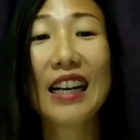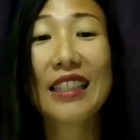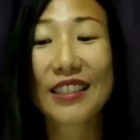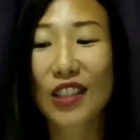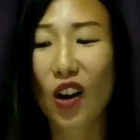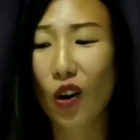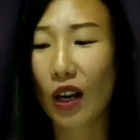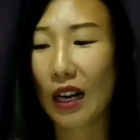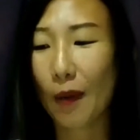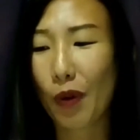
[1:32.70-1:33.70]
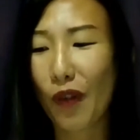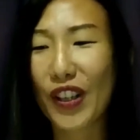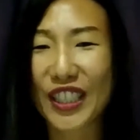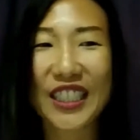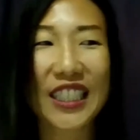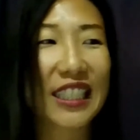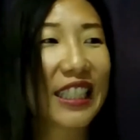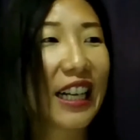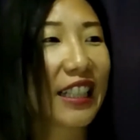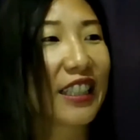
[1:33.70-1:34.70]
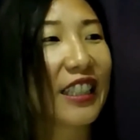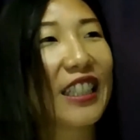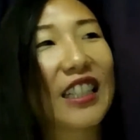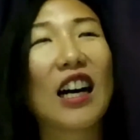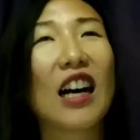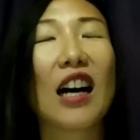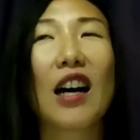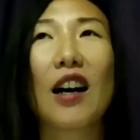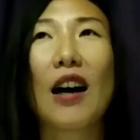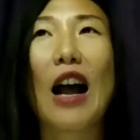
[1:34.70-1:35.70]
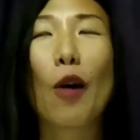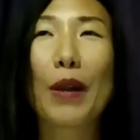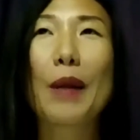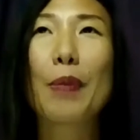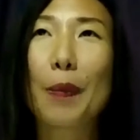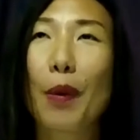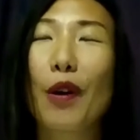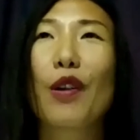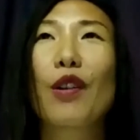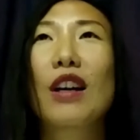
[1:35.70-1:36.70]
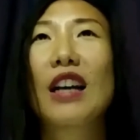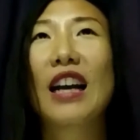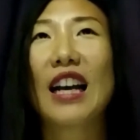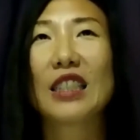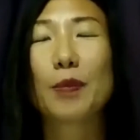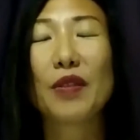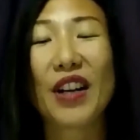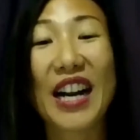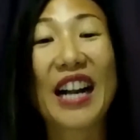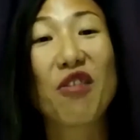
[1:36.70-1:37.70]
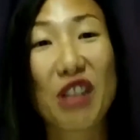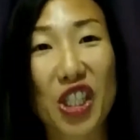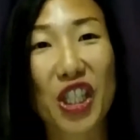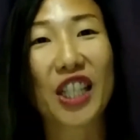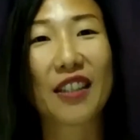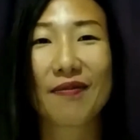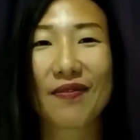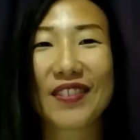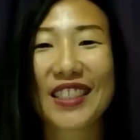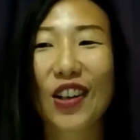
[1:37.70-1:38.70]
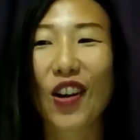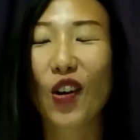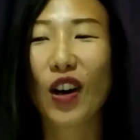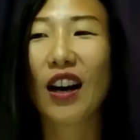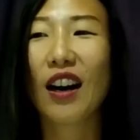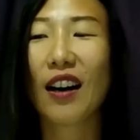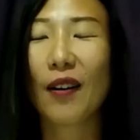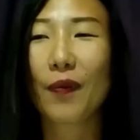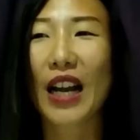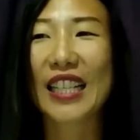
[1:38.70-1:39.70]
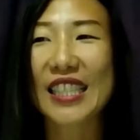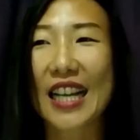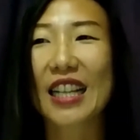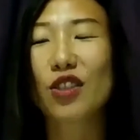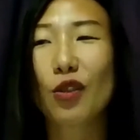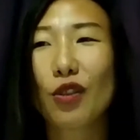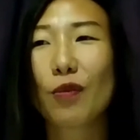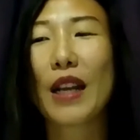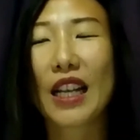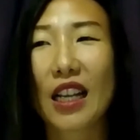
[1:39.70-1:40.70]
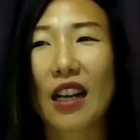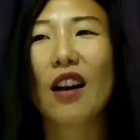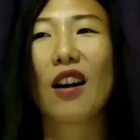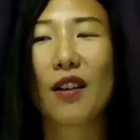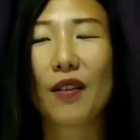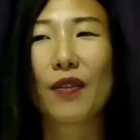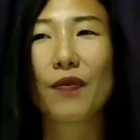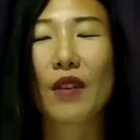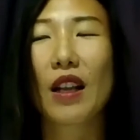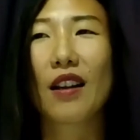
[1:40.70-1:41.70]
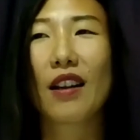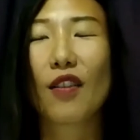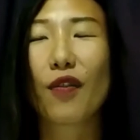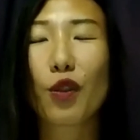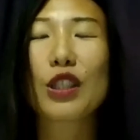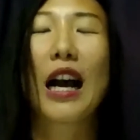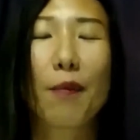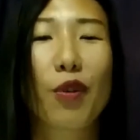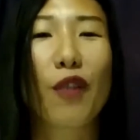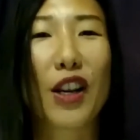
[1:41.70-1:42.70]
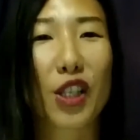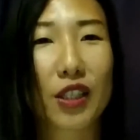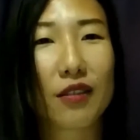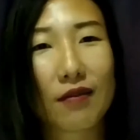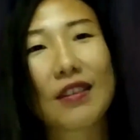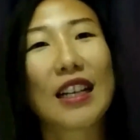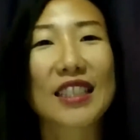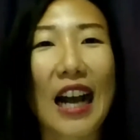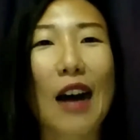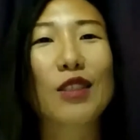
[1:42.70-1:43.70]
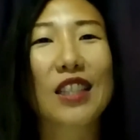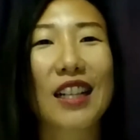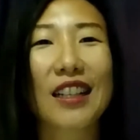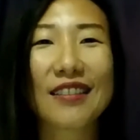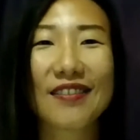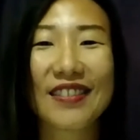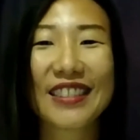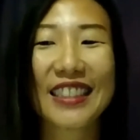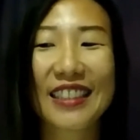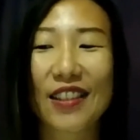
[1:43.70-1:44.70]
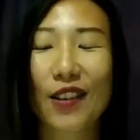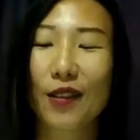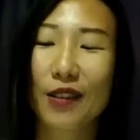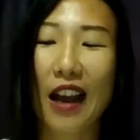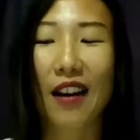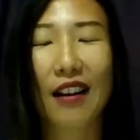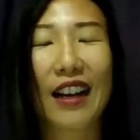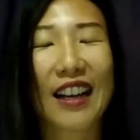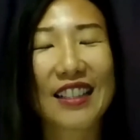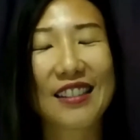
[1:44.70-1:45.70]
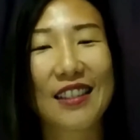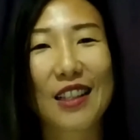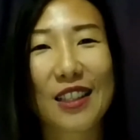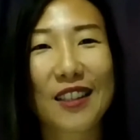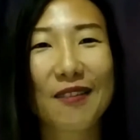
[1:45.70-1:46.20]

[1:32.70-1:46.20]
So professionally, I think helping people has been very enriching. So I decided to make it a full-time profession as a counselor. So yeah, I guess that's it.